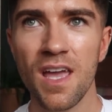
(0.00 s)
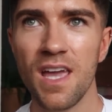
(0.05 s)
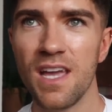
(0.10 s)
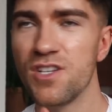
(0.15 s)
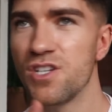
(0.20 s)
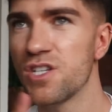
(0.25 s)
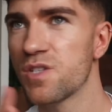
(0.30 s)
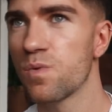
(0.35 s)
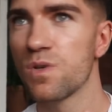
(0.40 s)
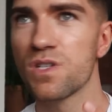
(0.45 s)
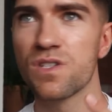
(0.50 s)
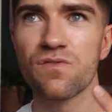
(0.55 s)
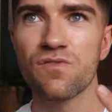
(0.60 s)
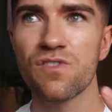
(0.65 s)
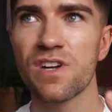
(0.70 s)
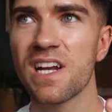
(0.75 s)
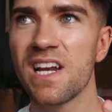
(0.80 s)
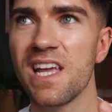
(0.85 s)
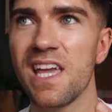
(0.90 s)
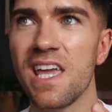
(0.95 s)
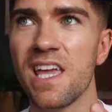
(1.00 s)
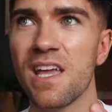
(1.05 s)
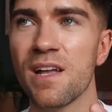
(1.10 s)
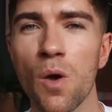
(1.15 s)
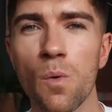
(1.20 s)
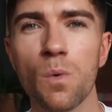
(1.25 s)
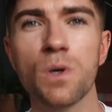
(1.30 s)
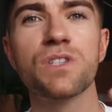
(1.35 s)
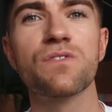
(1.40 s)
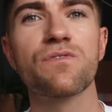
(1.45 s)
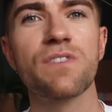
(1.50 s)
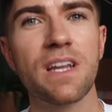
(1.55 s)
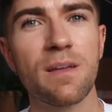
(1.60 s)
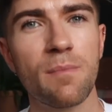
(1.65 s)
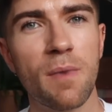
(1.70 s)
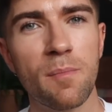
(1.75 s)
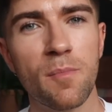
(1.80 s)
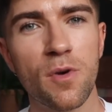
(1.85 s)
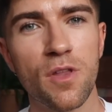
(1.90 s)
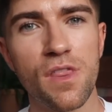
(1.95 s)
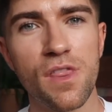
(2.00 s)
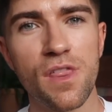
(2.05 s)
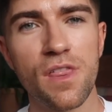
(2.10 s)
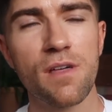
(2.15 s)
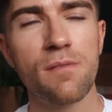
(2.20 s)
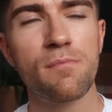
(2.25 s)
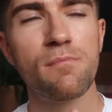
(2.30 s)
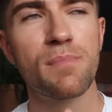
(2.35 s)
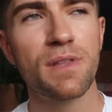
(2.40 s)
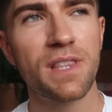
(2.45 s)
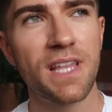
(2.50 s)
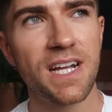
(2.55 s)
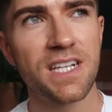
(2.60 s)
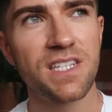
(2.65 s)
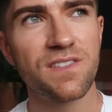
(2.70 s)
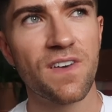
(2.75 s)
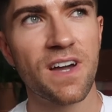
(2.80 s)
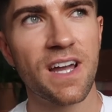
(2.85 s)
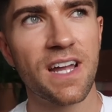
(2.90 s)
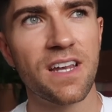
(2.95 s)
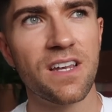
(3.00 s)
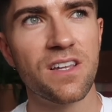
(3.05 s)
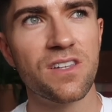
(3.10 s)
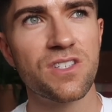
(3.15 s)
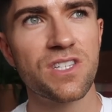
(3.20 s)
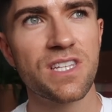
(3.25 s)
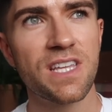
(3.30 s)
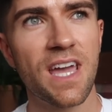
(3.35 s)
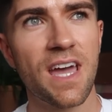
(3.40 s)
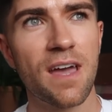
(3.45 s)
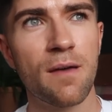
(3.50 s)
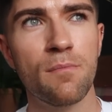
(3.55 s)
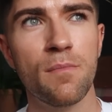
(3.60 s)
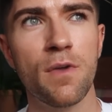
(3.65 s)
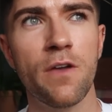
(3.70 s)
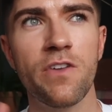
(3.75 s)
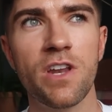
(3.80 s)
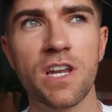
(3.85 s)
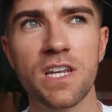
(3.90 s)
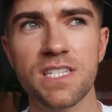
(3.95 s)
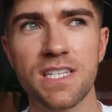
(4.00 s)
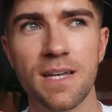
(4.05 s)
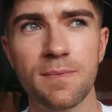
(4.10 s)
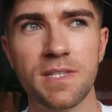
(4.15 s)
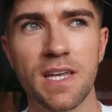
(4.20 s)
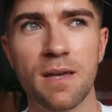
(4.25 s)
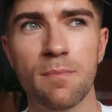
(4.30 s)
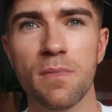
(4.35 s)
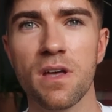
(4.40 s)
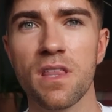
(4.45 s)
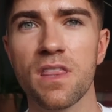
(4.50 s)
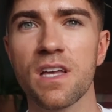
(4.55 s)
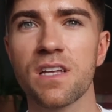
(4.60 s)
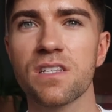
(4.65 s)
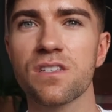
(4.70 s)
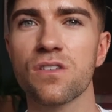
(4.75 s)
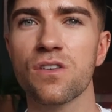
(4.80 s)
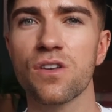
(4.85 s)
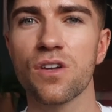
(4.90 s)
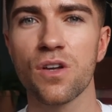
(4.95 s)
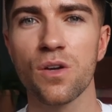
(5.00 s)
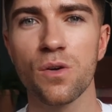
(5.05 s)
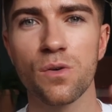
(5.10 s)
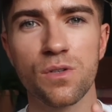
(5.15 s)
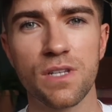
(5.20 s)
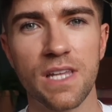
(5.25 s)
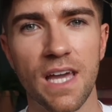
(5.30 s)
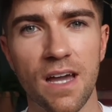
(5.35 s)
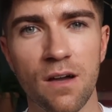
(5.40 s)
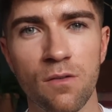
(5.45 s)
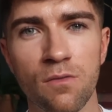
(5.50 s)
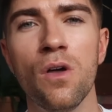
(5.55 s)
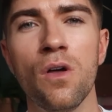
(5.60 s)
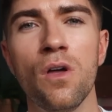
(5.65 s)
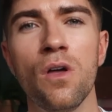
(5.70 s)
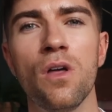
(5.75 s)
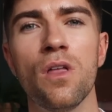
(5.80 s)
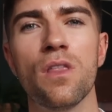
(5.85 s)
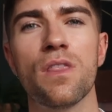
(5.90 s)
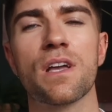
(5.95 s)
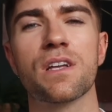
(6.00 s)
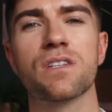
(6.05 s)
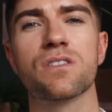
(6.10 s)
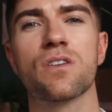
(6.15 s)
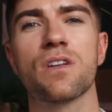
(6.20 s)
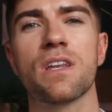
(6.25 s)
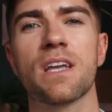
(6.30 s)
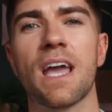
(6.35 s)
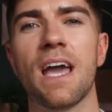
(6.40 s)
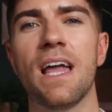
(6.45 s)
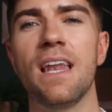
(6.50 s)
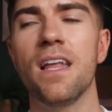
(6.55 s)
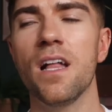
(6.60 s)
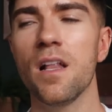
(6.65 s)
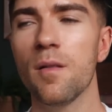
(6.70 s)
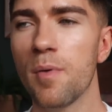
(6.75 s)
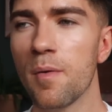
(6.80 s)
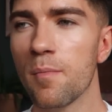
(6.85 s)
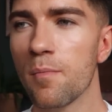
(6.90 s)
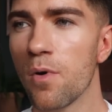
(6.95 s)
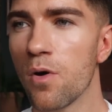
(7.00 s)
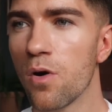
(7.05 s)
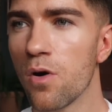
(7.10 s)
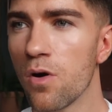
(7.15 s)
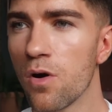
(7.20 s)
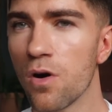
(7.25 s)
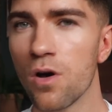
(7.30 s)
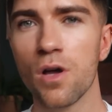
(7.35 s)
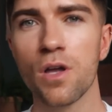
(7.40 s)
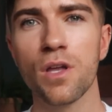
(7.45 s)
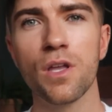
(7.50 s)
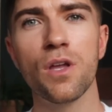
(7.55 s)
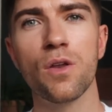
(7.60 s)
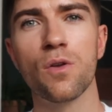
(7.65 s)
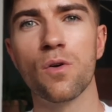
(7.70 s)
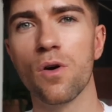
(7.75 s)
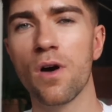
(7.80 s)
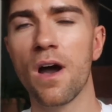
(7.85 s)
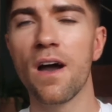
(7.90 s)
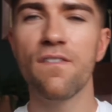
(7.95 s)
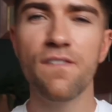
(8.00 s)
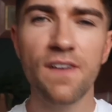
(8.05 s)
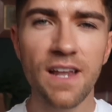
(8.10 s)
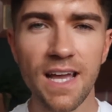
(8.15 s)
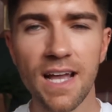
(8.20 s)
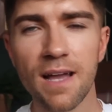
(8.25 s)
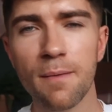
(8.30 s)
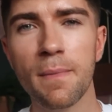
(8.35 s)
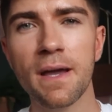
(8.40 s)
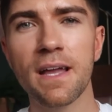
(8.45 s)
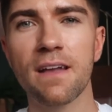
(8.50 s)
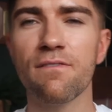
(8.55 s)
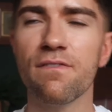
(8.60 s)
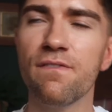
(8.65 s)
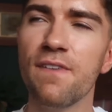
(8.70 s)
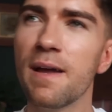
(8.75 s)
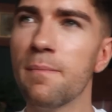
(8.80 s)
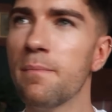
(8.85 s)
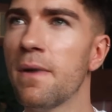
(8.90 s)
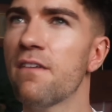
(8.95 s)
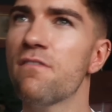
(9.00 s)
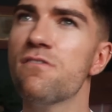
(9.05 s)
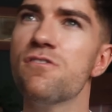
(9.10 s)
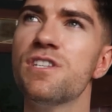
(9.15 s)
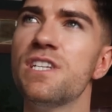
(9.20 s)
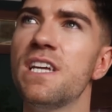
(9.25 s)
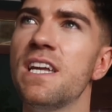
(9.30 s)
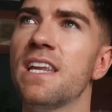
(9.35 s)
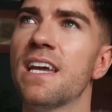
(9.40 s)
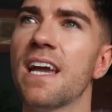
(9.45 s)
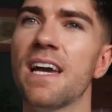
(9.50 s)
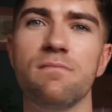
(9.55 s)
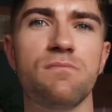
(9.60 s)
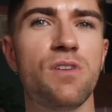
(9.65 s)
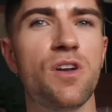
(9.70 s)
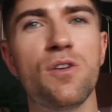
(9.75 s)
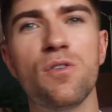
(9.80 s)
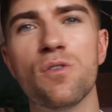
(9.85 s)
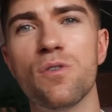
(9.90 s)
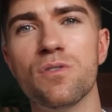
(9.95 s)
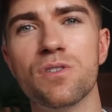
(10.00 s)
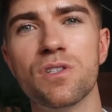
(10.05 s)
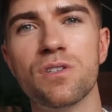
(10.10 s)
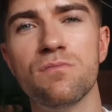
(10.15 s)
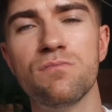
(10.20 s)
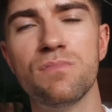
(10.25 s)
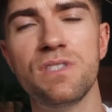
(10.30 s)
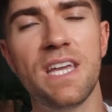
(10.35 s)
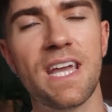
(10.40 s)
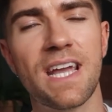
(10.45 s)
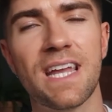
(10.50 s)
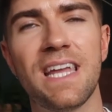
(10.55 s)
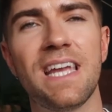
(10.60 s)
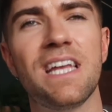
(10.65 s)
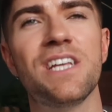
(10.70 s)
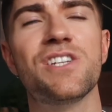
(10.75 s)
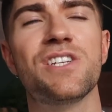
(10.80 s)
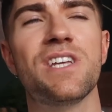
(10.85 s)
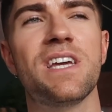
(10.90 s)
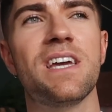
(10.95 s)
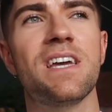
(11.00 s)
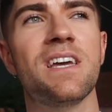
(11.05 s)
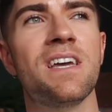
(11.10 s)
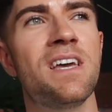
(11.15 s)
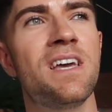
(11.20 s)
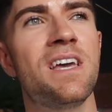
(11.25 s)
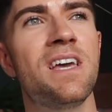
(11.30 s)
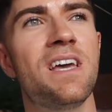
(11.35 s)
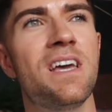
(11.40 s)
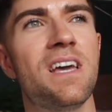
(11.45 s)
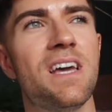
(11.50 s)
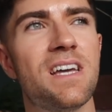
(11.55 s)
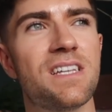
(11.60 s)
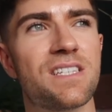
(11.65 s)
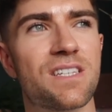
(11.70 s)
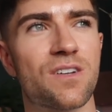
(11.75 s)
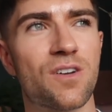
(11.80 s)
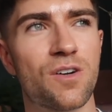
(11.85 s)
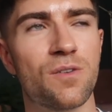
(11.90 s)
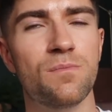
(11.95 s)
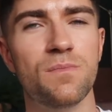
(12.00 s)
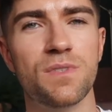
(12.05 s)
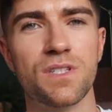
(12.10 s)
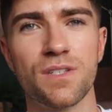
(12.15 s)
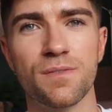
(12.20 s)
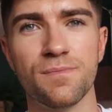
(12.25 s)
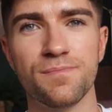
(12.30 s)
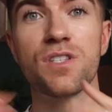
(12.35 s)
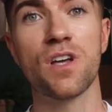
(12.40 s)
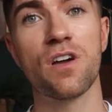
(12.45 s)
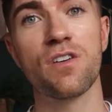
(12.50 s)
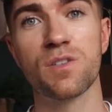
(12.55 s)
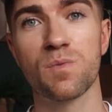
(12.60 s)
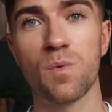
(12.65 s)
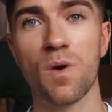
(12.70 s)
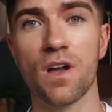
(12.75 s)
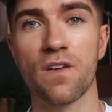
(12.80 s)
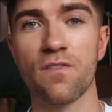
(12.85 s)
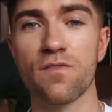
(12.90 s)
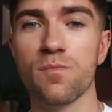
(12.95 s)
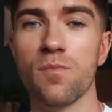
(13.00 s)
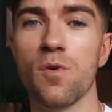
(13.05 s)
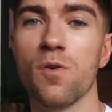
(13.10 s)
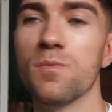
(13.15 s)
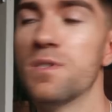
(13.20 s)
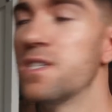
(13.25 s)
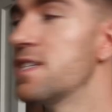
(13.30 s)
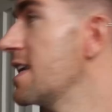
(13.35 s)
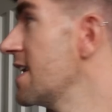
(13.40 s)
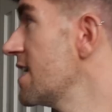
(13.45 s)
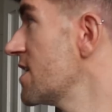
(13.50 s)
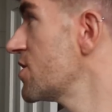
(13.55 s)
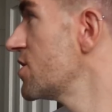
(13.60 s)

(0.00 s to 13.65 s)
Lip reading: It just wasn't really my month, but that's fine. So yeah, moving into September, things are going to cool down. Things are going to get a little bit more, you know, I feel like I might find my routine again. Who knows? I'm taking each day as it comes. Zara's working from home today.